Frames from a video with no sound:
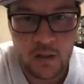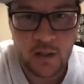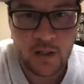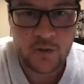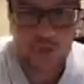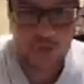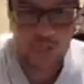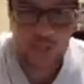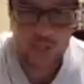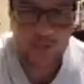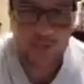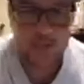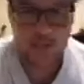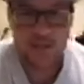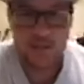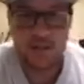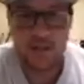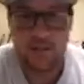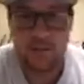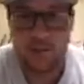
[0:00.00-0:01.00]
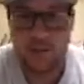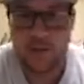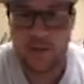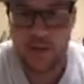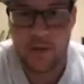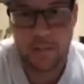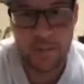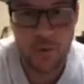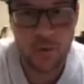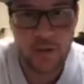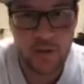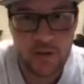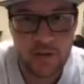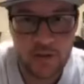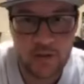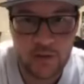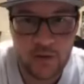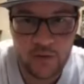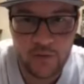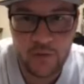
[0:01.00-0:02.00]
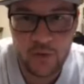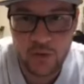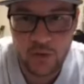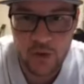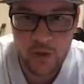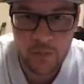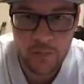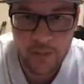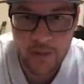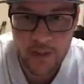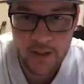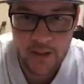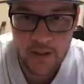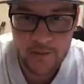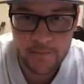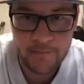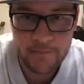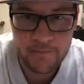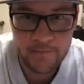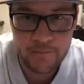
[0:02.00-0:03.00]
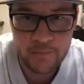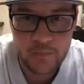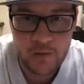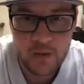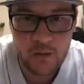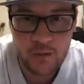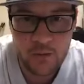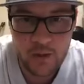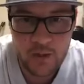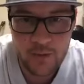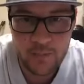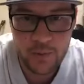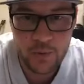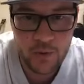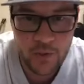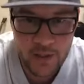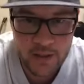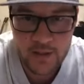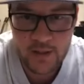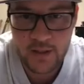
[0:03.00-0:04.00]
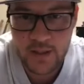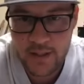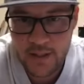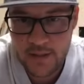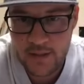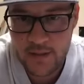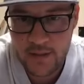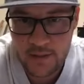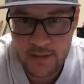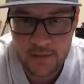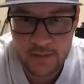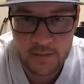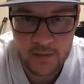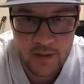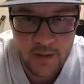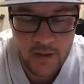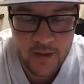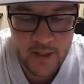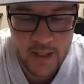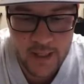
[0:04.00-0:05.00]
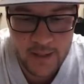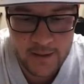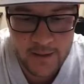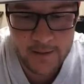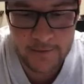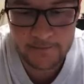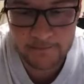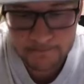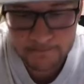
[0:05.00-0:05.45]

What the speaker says: Jay is asking, what's the point of Euro B? Well, the point is that